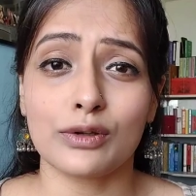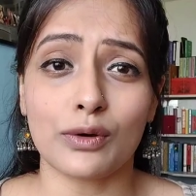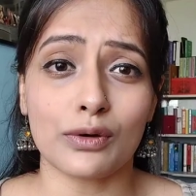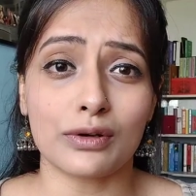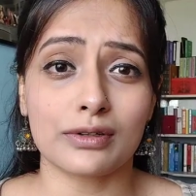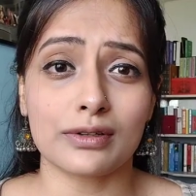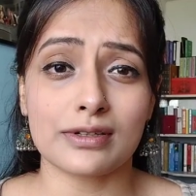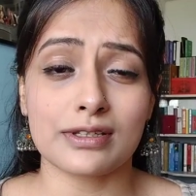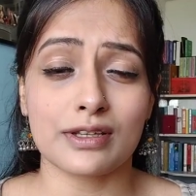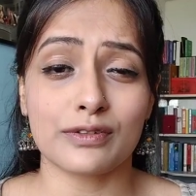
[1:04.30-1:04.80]

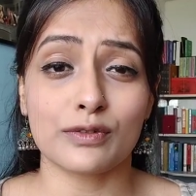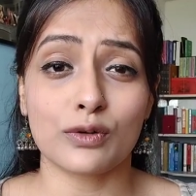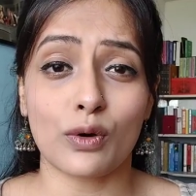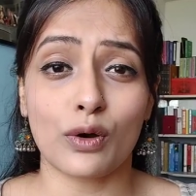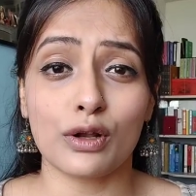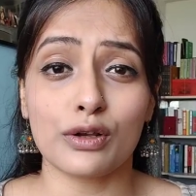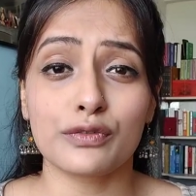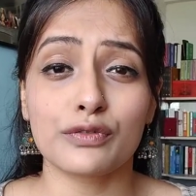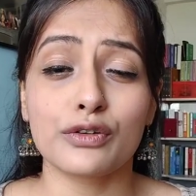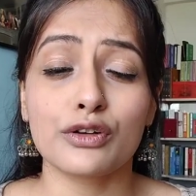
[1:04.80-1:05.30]
doctors have
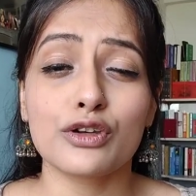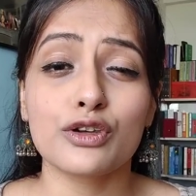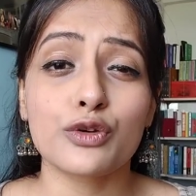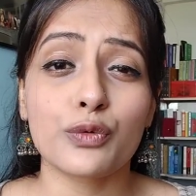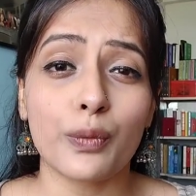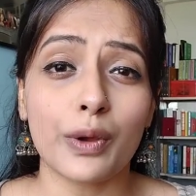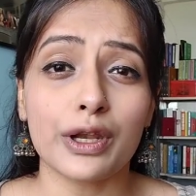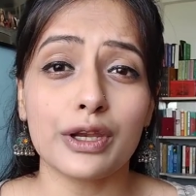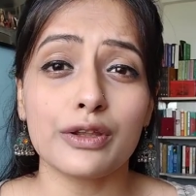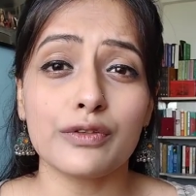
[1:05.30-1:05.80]
called for a
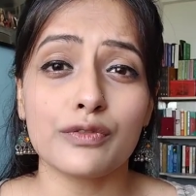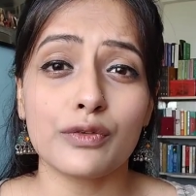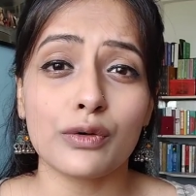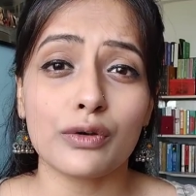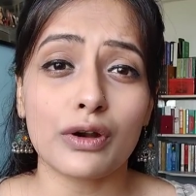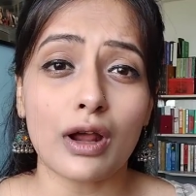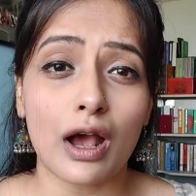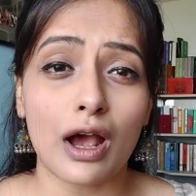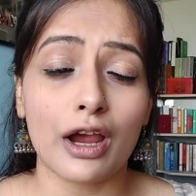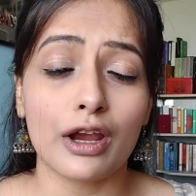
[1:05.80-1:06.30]

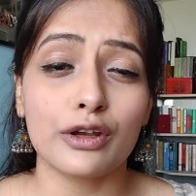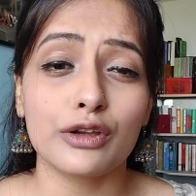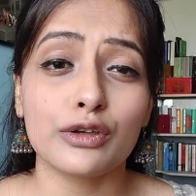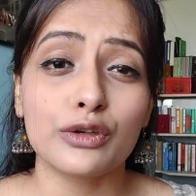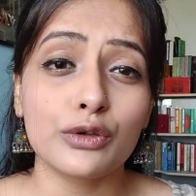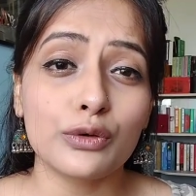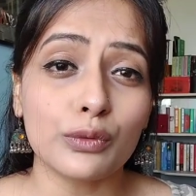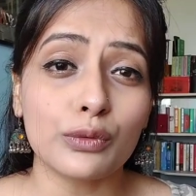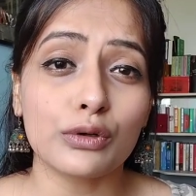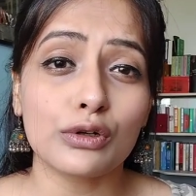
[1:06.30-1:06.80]
24-hour
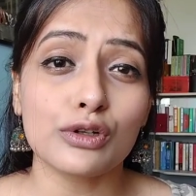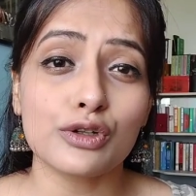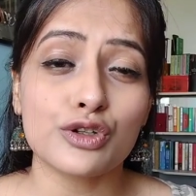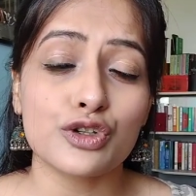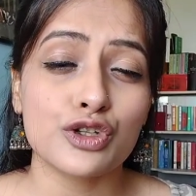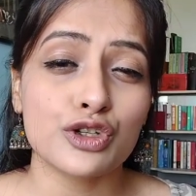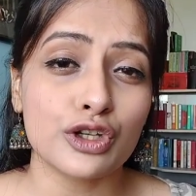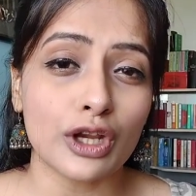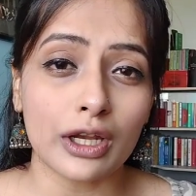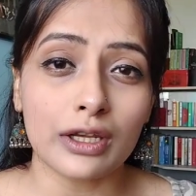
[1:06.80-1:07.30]
total
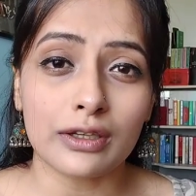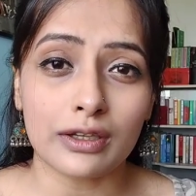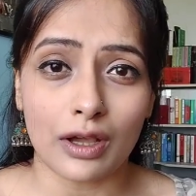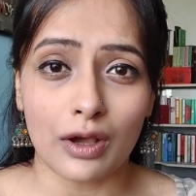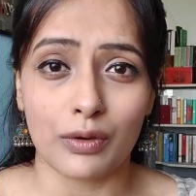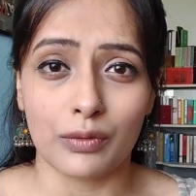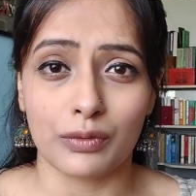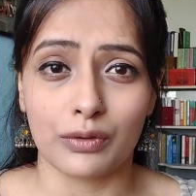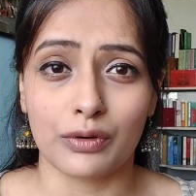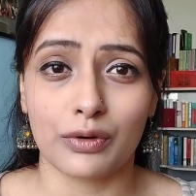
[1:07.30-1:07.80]

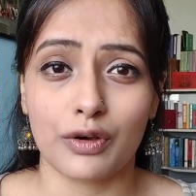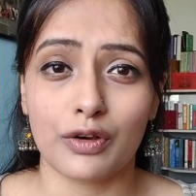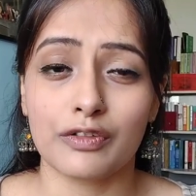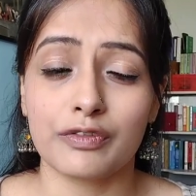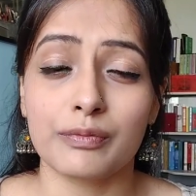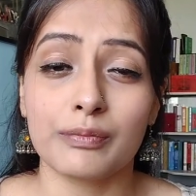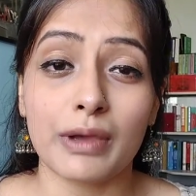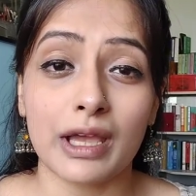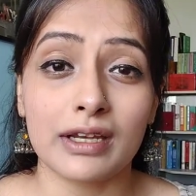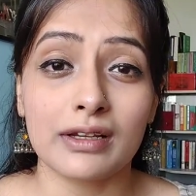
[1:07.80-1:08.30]
shutdown
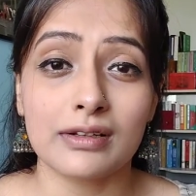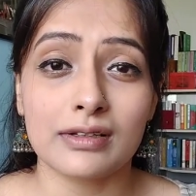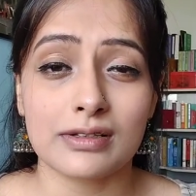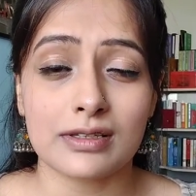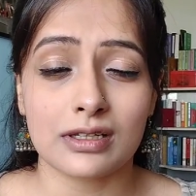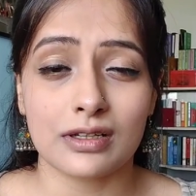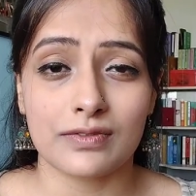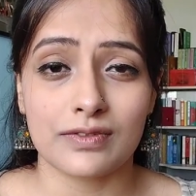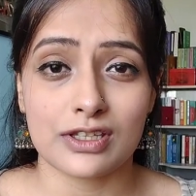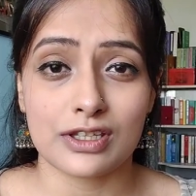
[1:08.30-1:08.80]
of medical
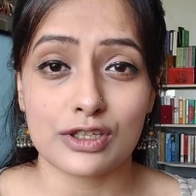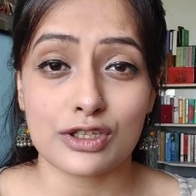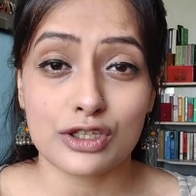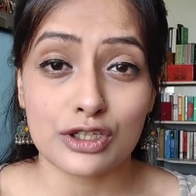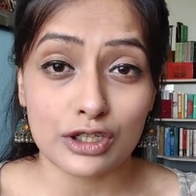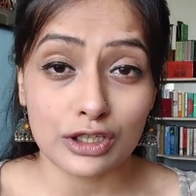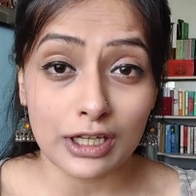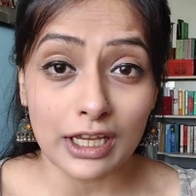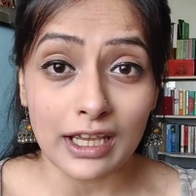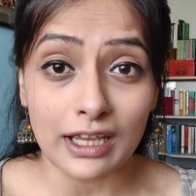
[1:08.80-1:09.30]
services
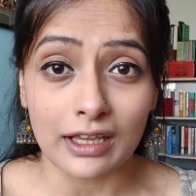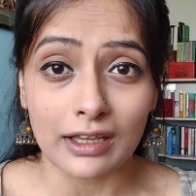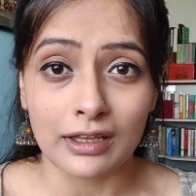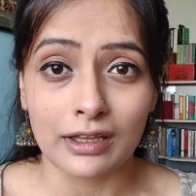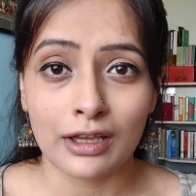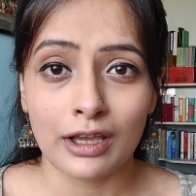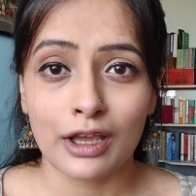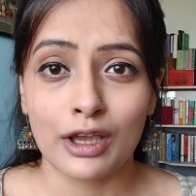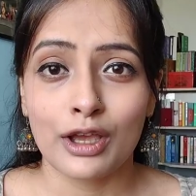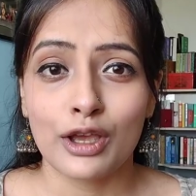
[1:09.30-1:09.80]
today
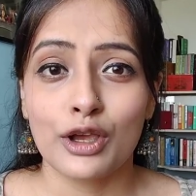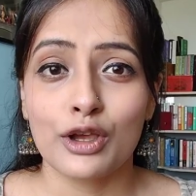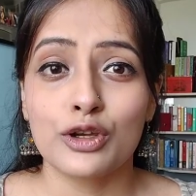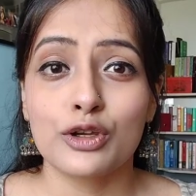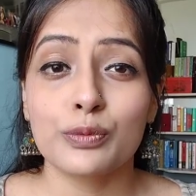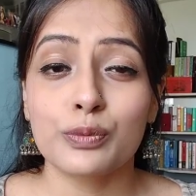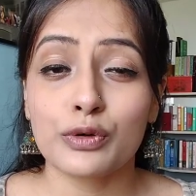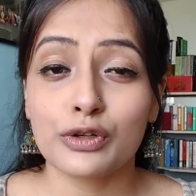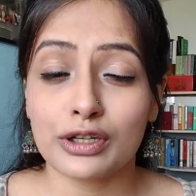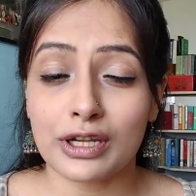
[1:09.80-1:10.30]

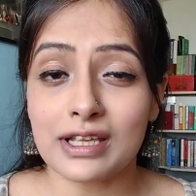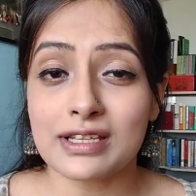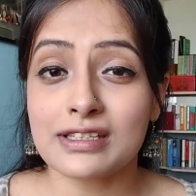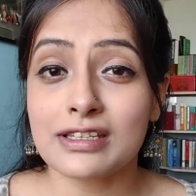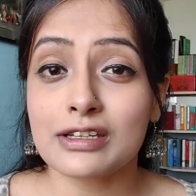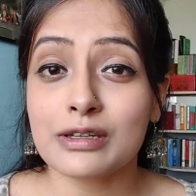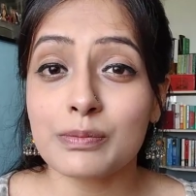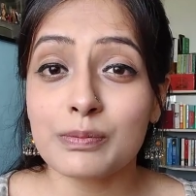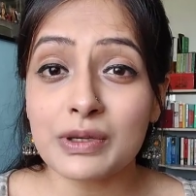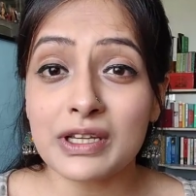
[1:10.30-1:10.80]
to protest
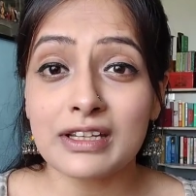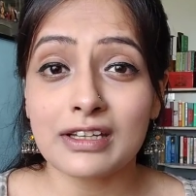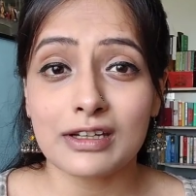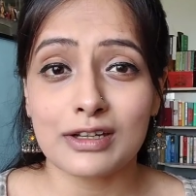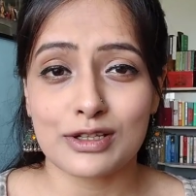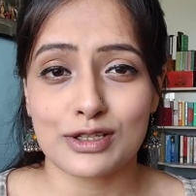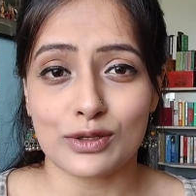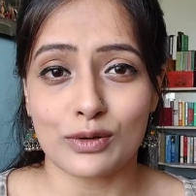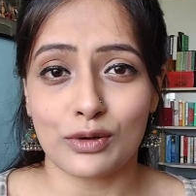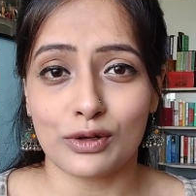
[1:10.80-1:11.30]
the repeated
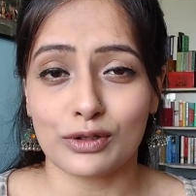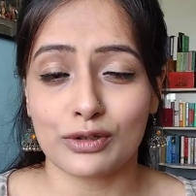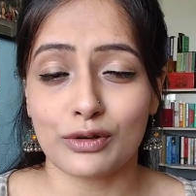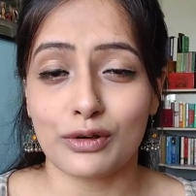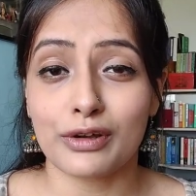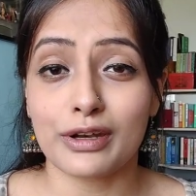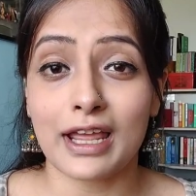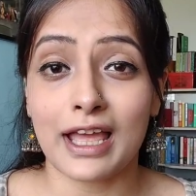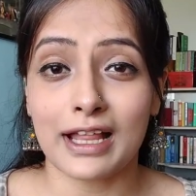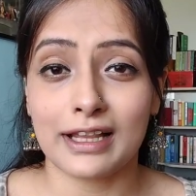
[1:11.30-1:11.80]
assault
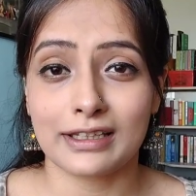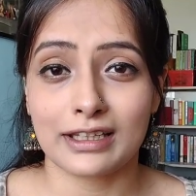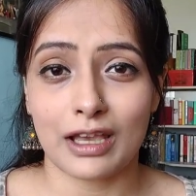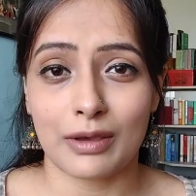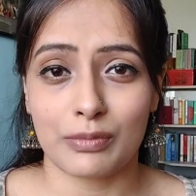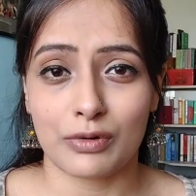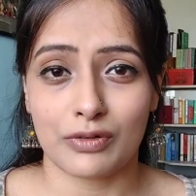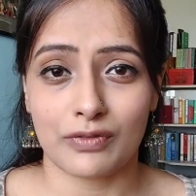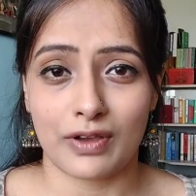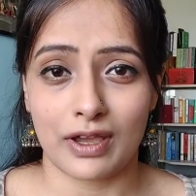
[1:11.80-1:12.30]
on
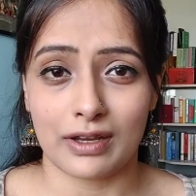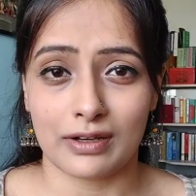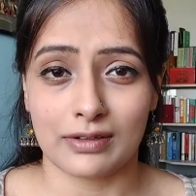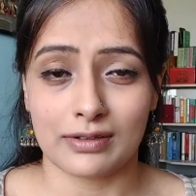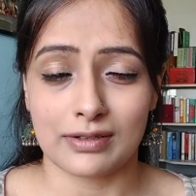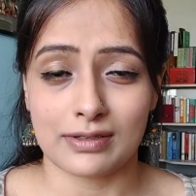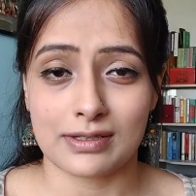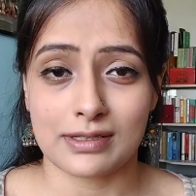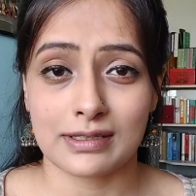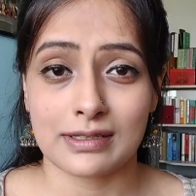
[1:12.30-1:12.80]
healthcare
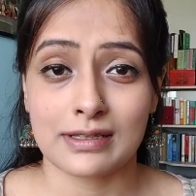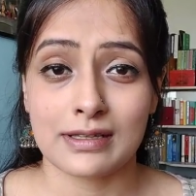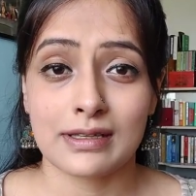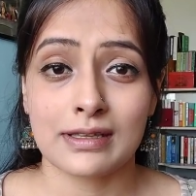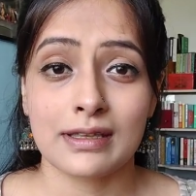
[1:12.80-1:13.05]
providers.